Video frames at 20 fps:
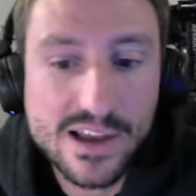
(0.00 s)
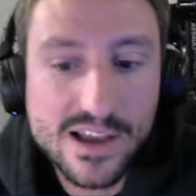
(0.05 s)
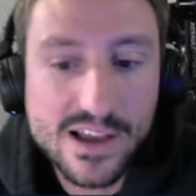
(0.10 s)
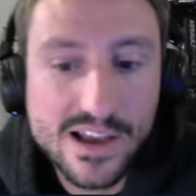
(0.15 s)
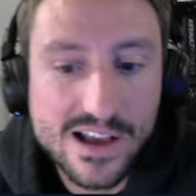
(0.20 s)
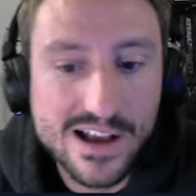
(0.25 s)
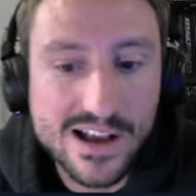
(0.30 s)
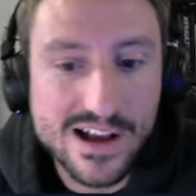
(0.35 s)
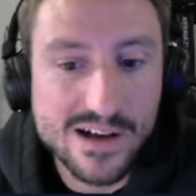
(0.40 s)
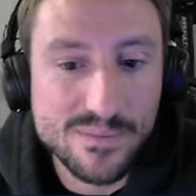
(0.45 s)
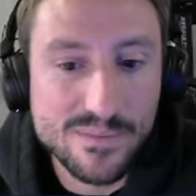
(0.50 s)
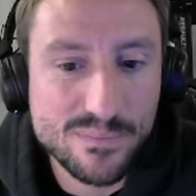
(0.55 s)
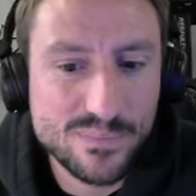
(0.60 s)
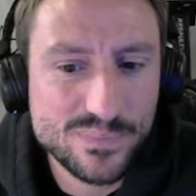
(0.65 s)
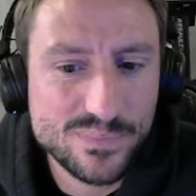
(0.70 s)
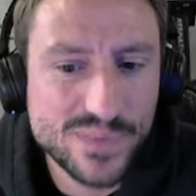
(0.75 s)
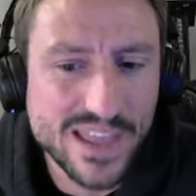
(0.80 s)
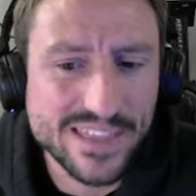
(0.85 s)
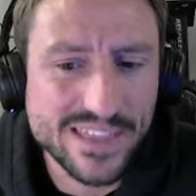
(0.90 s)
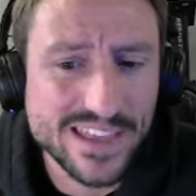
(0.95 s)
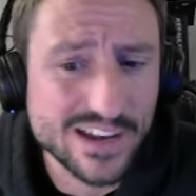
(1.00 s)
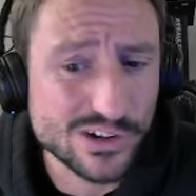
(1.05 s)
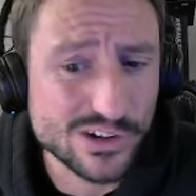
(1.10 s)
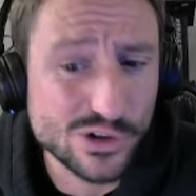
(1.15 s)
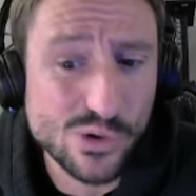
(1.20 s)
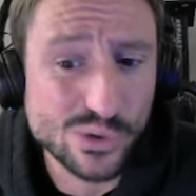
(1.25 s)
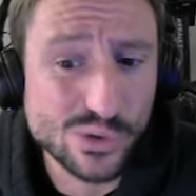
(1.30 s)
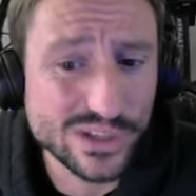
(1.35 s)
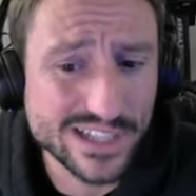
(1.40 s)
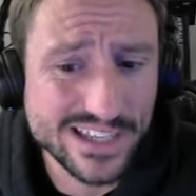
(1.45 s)
And then
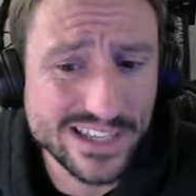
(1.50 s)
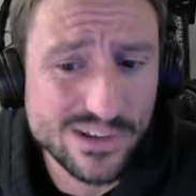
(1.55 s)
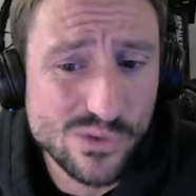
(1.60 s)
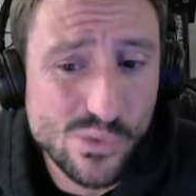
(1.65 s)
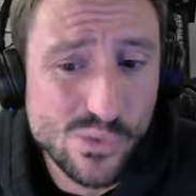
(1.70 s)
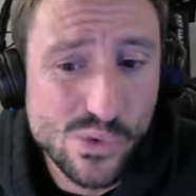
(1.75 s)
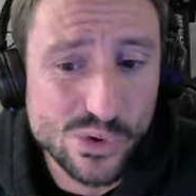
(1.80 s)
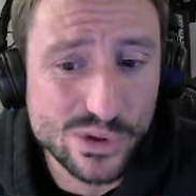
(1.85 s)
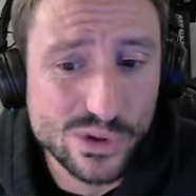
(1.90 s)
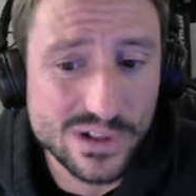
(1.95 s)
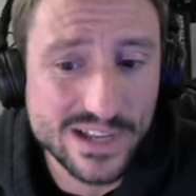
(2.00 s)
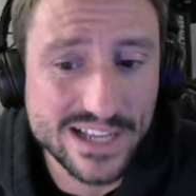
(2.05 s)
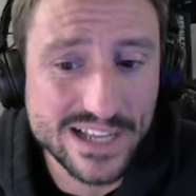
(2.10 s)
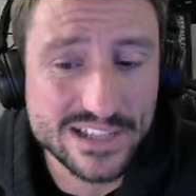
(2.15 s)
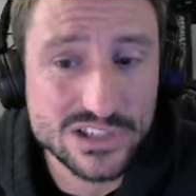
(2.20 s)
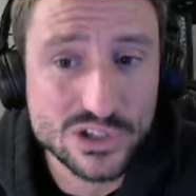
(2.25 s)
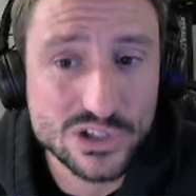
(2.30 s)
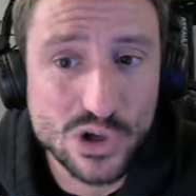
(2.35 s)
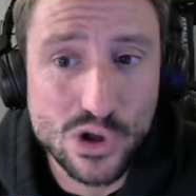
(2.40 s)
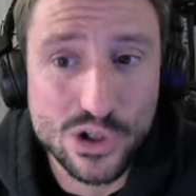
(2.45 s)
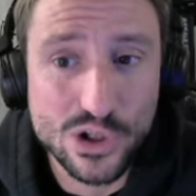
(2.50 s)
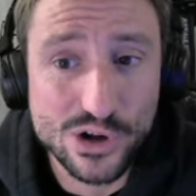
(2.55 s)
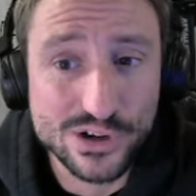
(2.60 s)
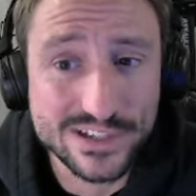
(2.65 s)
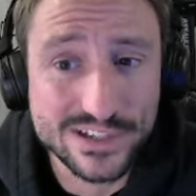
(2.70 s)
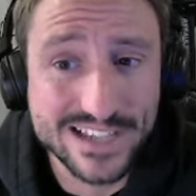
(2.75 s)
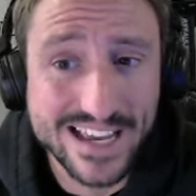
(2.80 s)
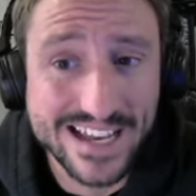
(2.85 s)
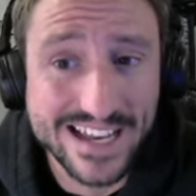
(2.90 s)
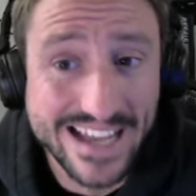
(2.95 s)
goalie, Wool, and
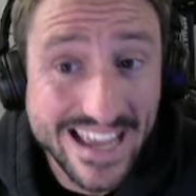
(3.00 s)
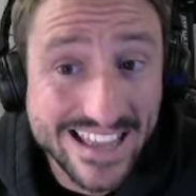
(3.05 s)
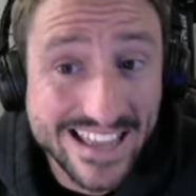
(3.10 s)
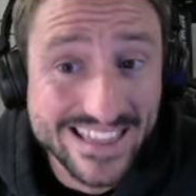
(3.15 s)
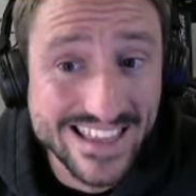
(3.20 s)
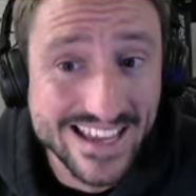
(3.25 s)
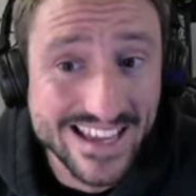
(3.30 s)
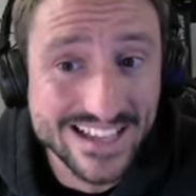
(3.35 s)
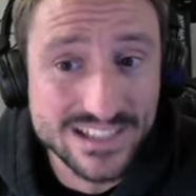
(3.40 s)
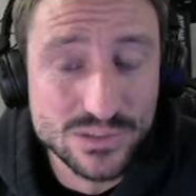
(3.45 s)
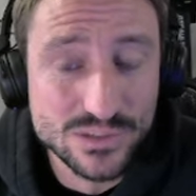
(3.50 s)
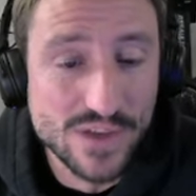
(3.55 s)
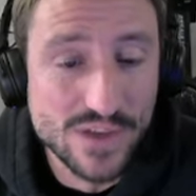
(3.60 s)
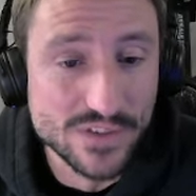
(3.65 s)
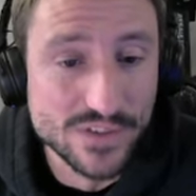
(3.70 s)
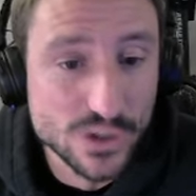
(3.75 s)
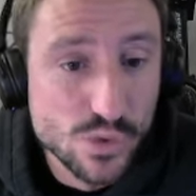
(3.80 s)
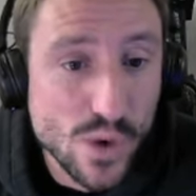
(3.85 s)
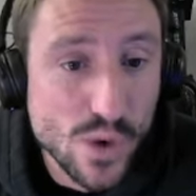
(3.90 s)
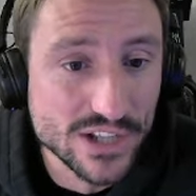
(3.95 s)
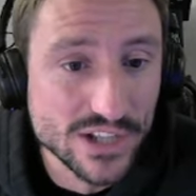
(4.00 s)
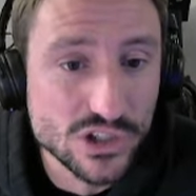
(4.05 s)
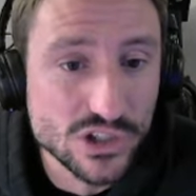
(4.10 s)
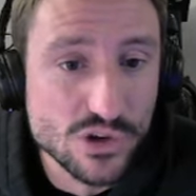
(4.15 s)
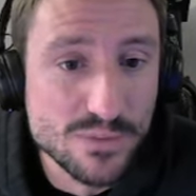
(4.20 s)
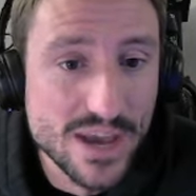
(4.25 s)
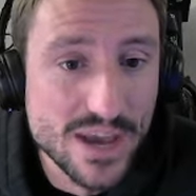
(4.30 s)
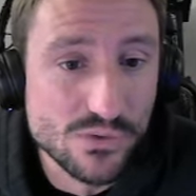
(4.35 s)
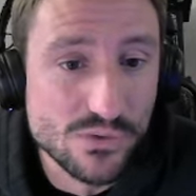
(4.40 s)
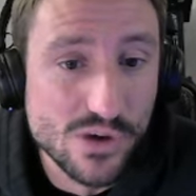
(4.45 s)
Stolarz. And in this, we have a
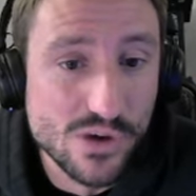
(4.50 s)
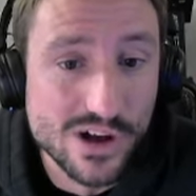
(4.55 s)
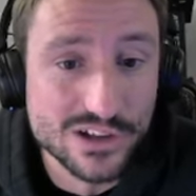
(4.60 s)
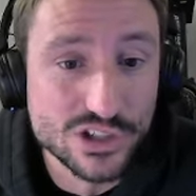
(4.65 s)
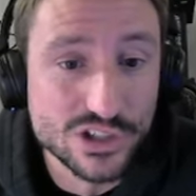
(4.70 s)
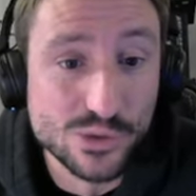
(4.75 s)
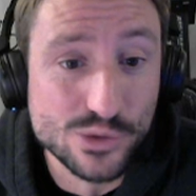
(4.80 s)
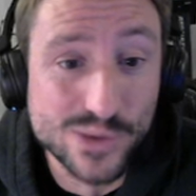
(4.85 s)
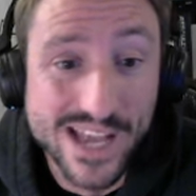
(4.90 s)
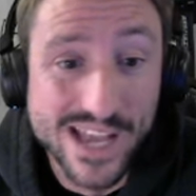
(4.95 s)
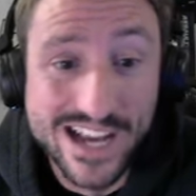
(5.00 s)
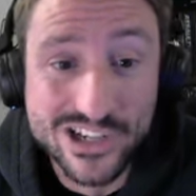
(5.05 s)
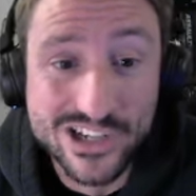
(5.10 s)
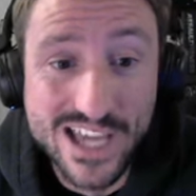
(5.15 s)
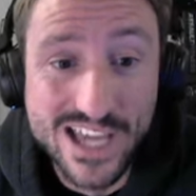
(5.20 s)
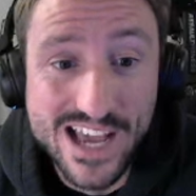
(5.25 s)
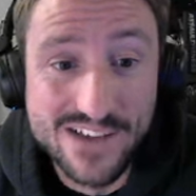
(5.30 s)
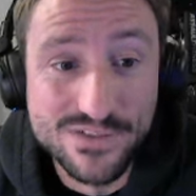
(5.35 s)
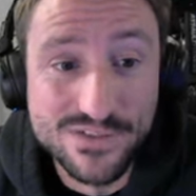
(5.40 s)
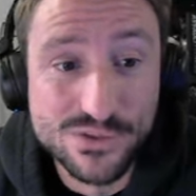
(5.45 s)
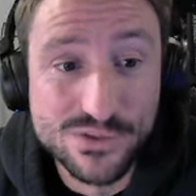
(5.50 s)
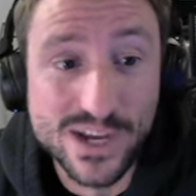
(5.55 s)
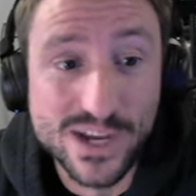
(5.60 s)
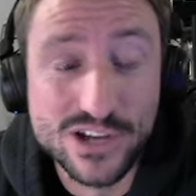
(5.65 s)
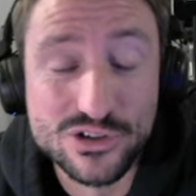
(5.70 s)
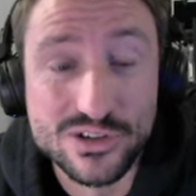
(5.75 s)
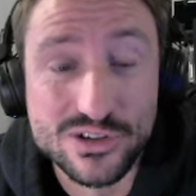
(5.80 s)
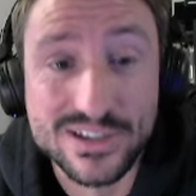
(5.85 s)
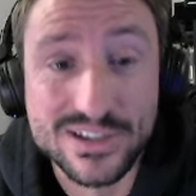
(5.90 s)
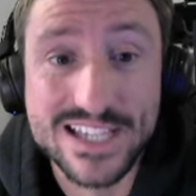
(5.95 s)
22-man roster, and we actually have
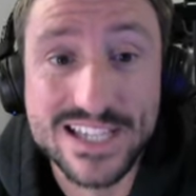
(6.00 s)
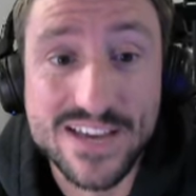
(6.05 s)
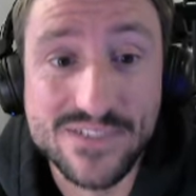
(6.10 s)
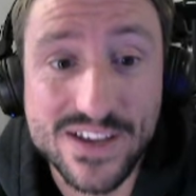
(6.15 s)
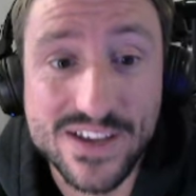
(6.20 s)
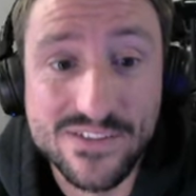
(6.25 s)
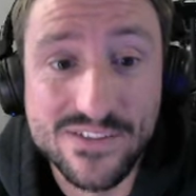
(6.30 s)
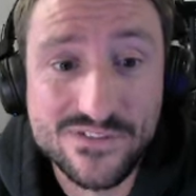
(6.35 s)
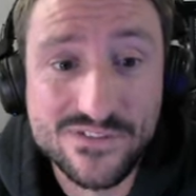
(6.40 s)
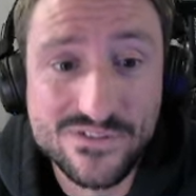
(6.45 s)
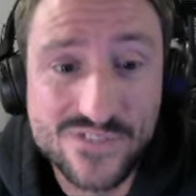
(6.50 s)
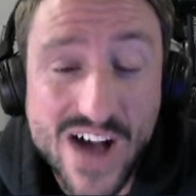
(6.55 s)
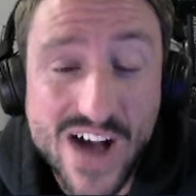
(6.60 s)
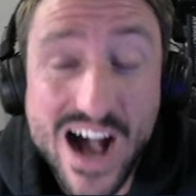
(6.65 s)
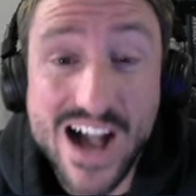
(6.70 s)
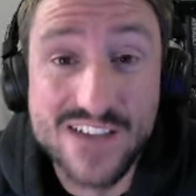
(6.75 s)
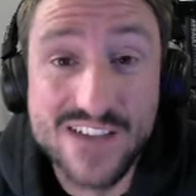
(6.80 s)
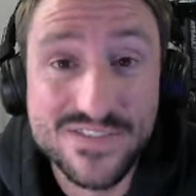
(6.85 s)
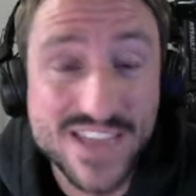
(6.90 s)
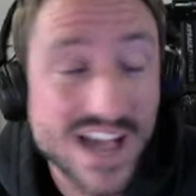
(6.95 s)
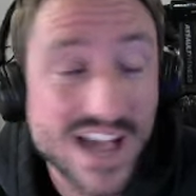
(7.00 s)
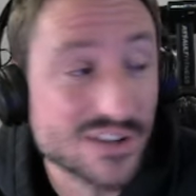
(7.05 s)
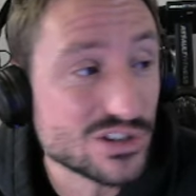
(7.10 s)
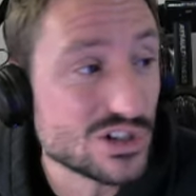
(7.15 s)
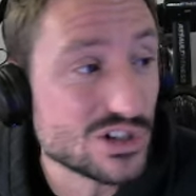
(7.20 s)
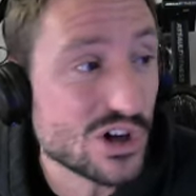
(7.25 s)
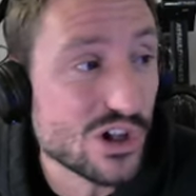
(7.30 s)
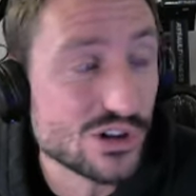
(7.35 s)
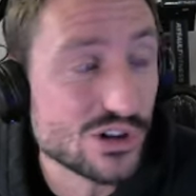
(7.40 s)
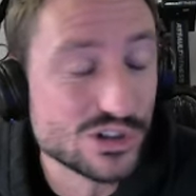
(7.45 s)

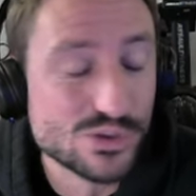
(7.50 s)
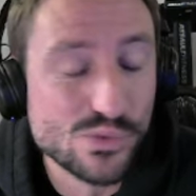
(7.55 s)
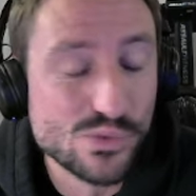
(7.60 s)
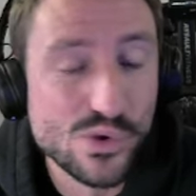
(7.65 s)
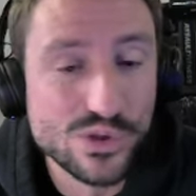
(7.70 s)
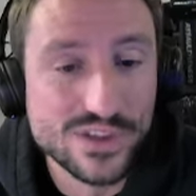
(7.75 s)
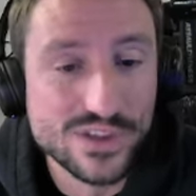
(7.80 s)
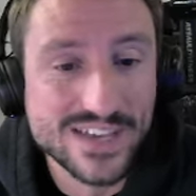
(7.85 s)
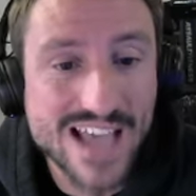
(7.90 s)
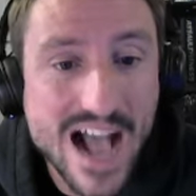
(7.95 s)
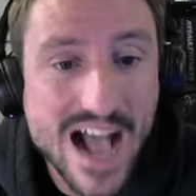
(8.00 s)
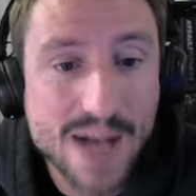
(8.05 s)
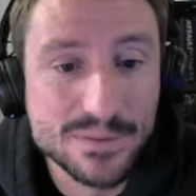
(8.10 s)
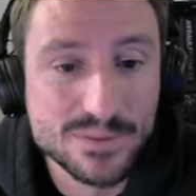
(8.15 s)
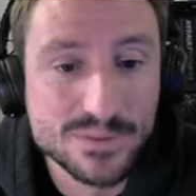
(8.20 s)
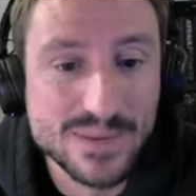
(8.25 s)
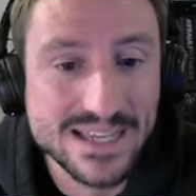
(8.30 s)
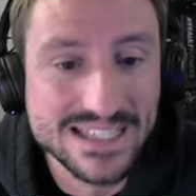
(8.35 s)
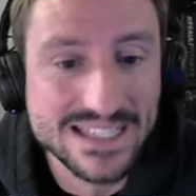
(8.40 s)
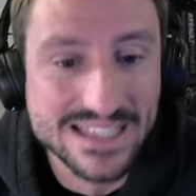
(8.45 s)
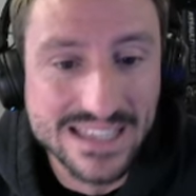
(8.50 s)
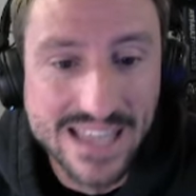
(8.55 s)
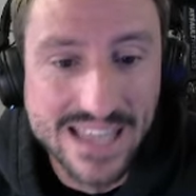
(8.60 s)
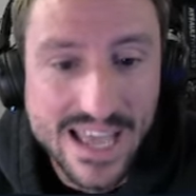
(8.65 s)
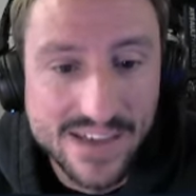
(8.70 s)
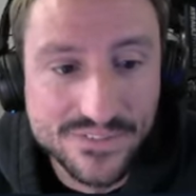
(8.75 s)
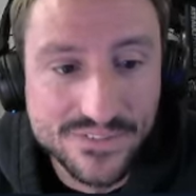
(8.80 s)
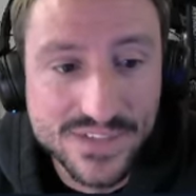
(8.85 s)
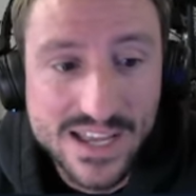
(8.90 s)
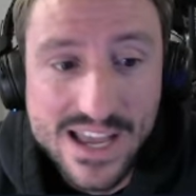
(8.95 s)
$375,000 worth of cap space
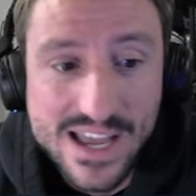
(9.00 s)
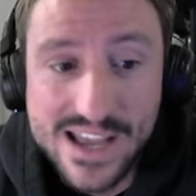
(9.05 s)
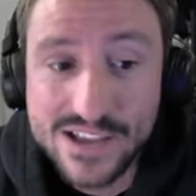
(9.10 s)
left.